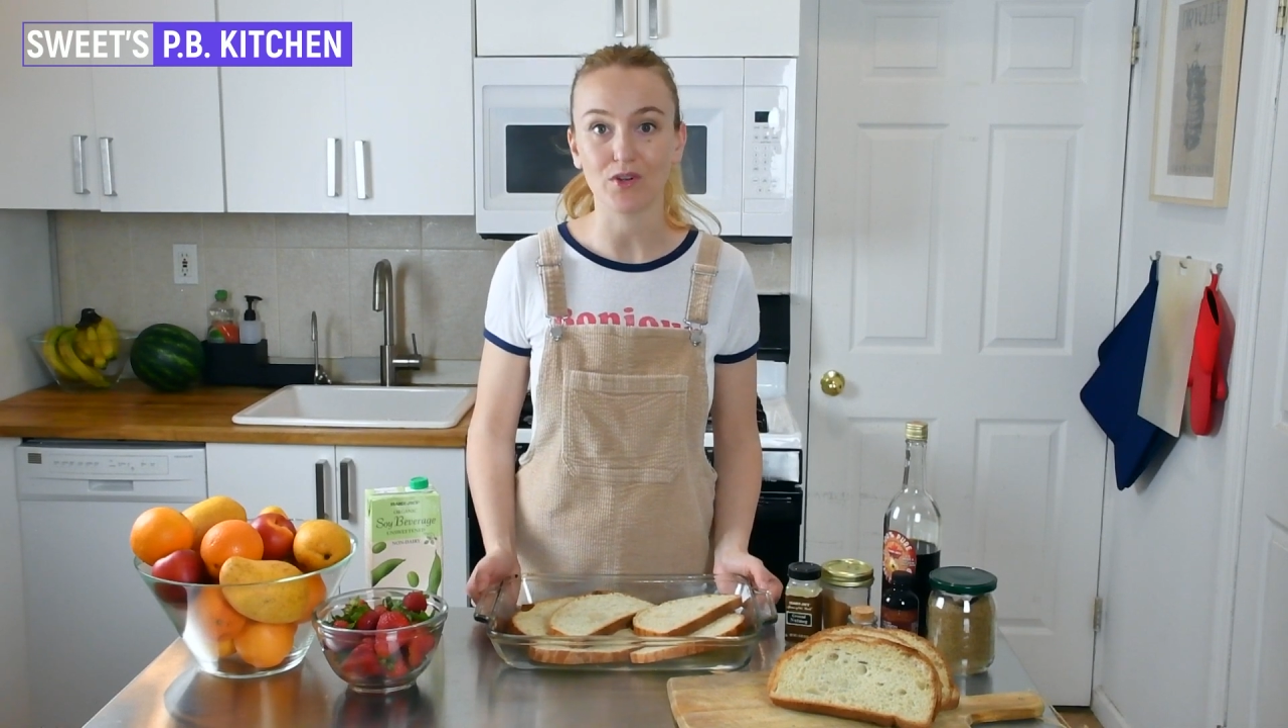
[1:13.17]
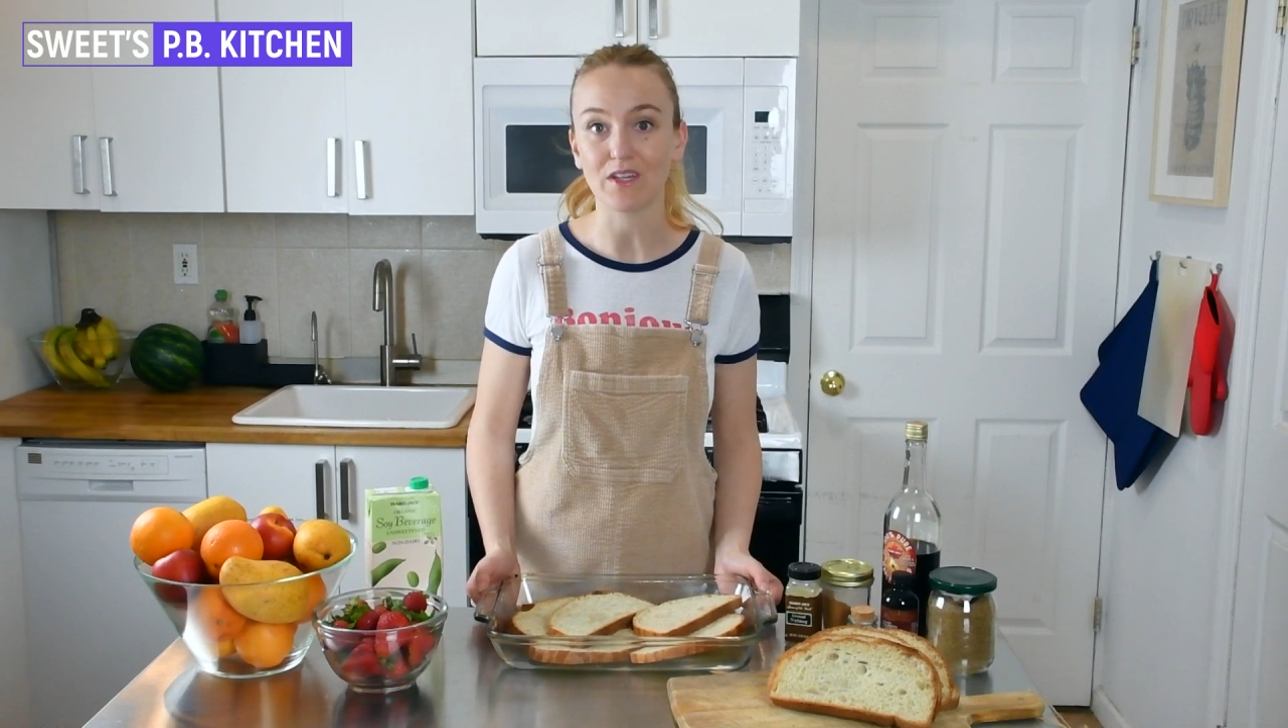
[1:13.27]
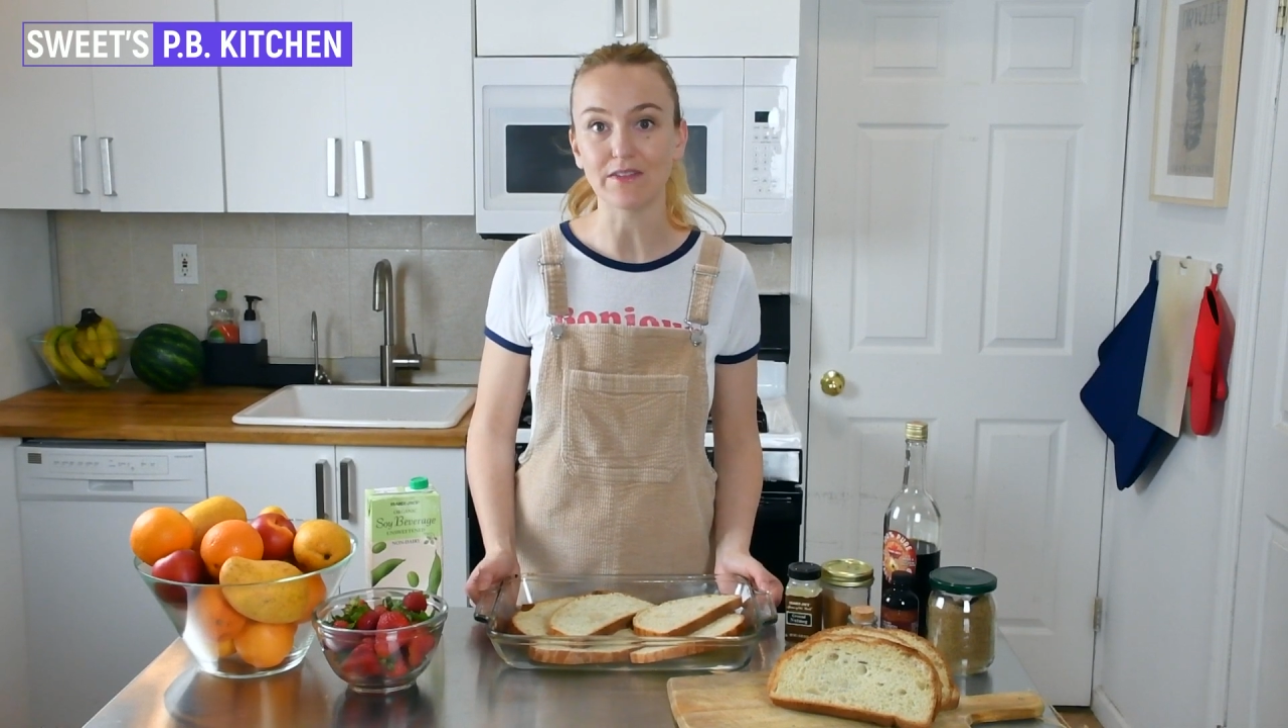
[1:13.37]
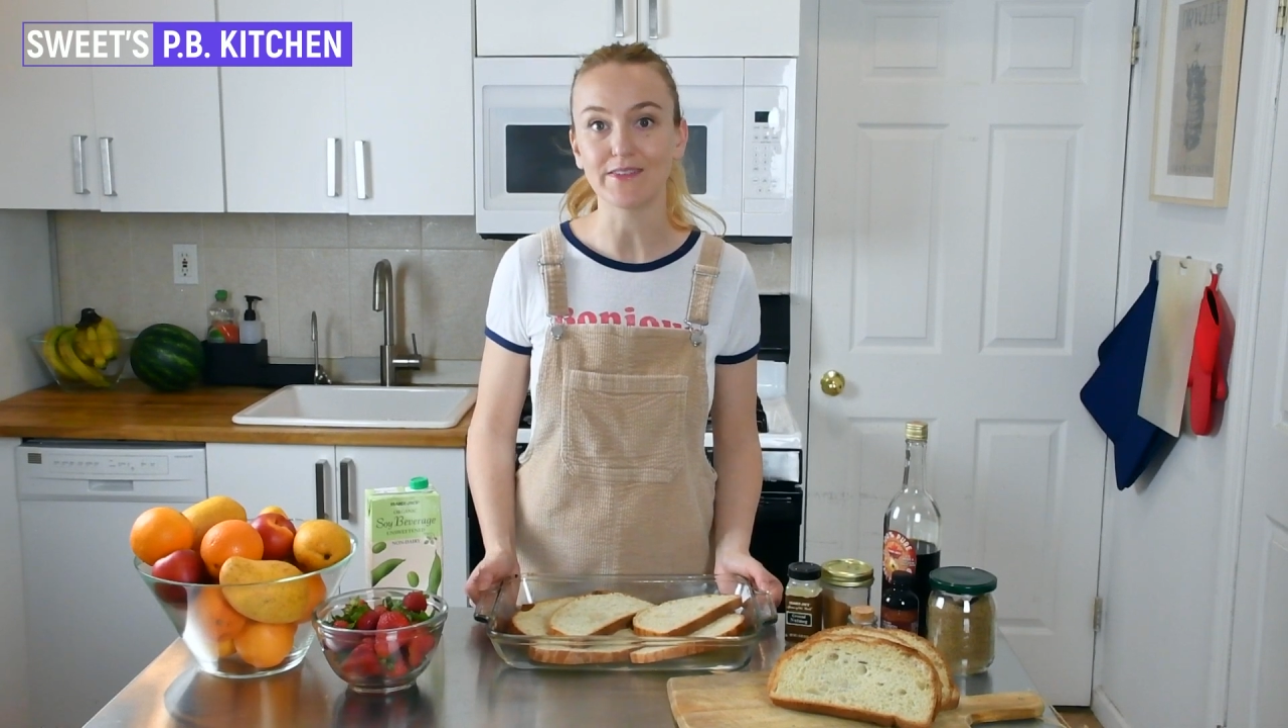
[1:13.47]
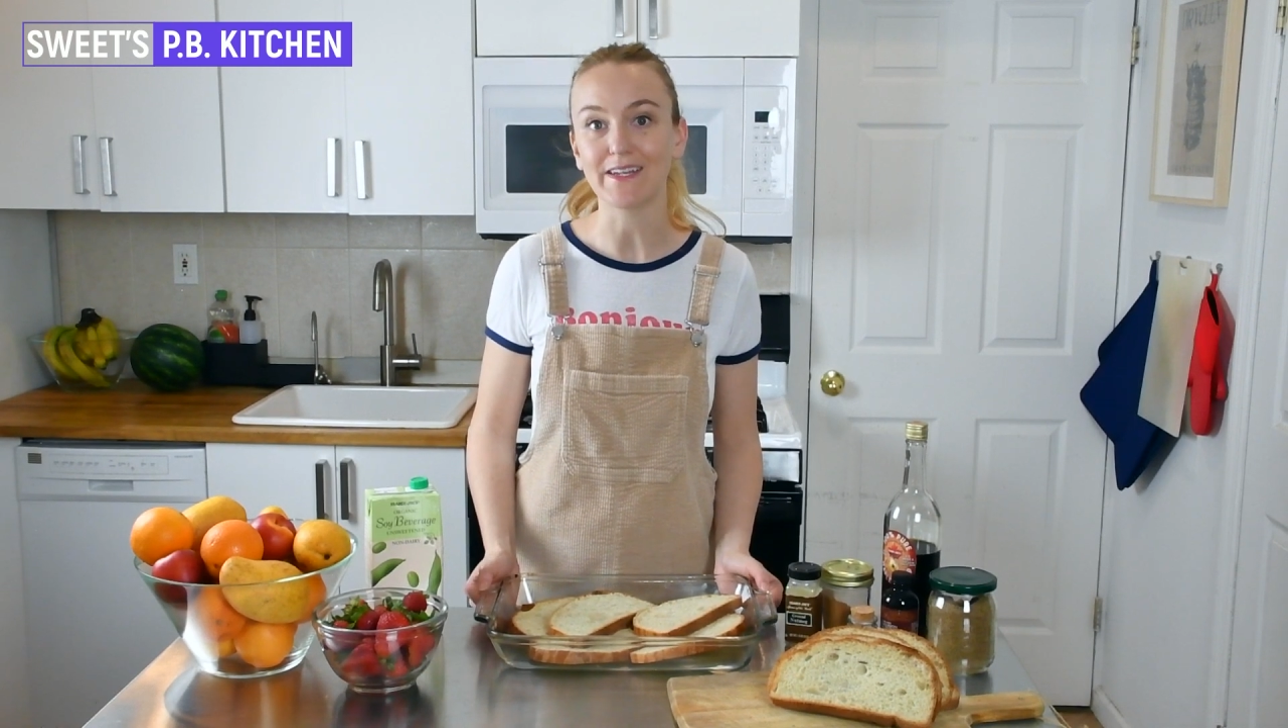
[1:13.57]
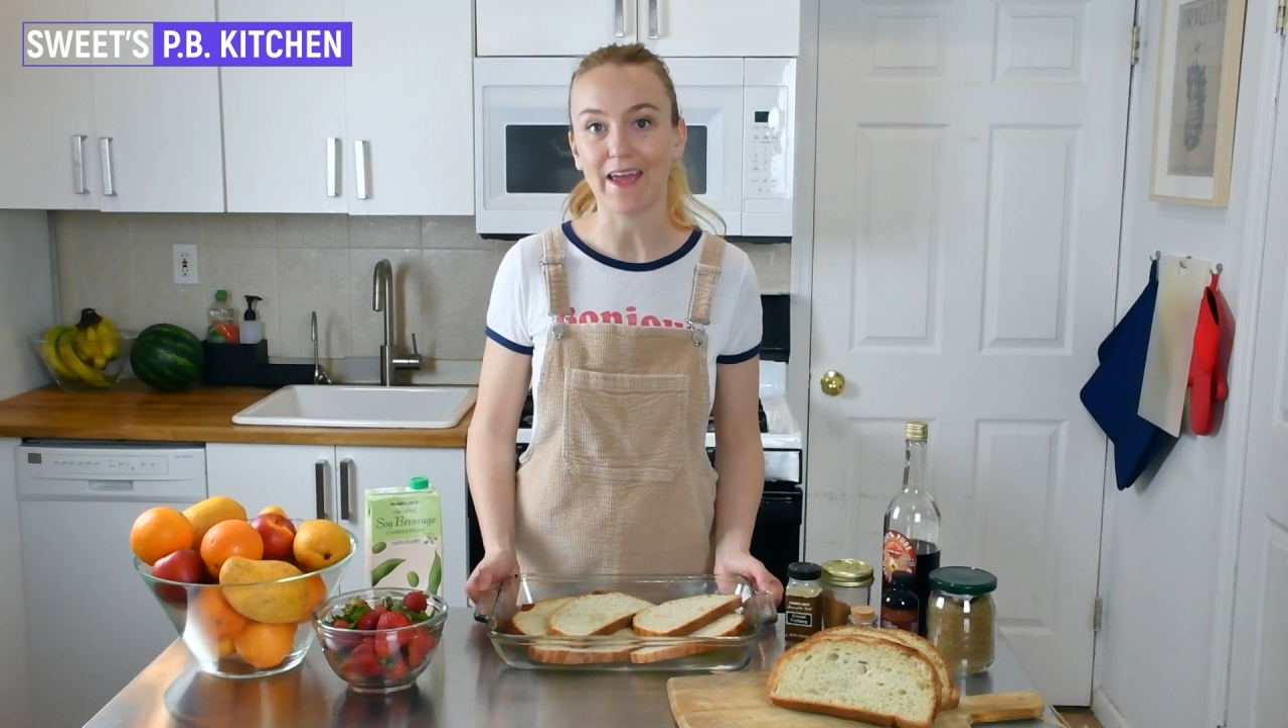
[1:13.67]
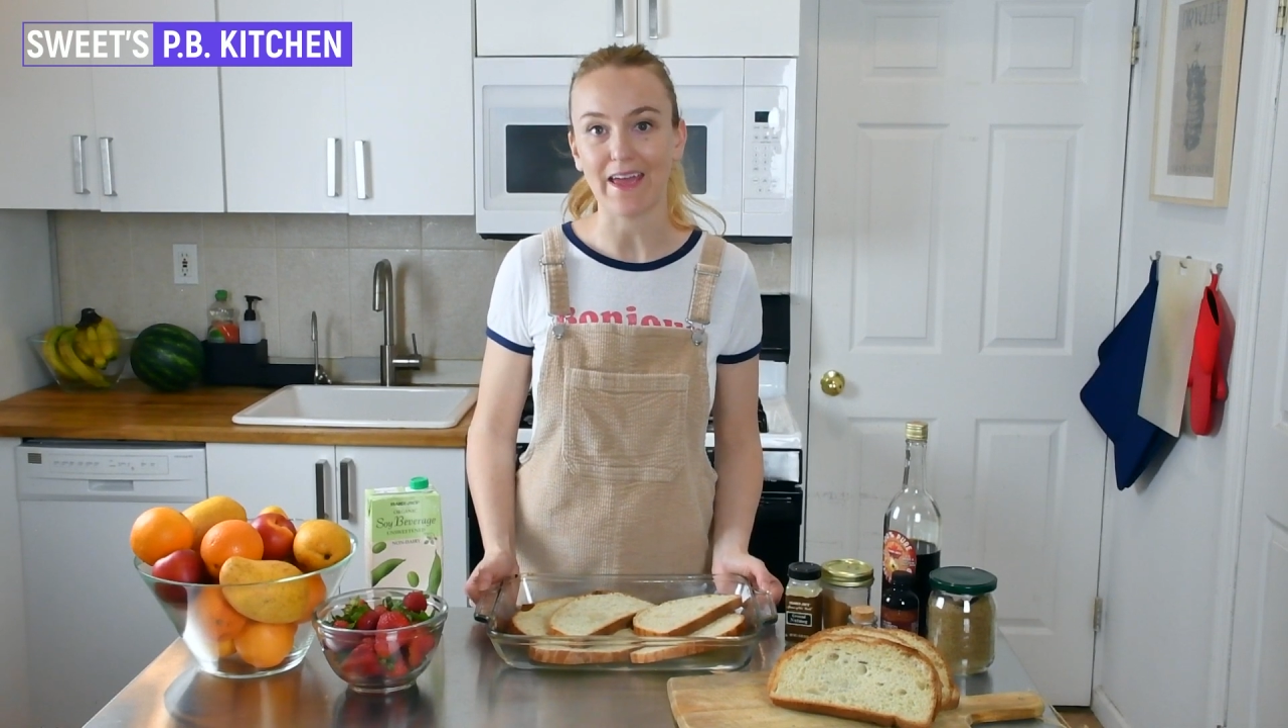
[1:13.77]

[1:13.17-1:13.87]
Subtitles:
or even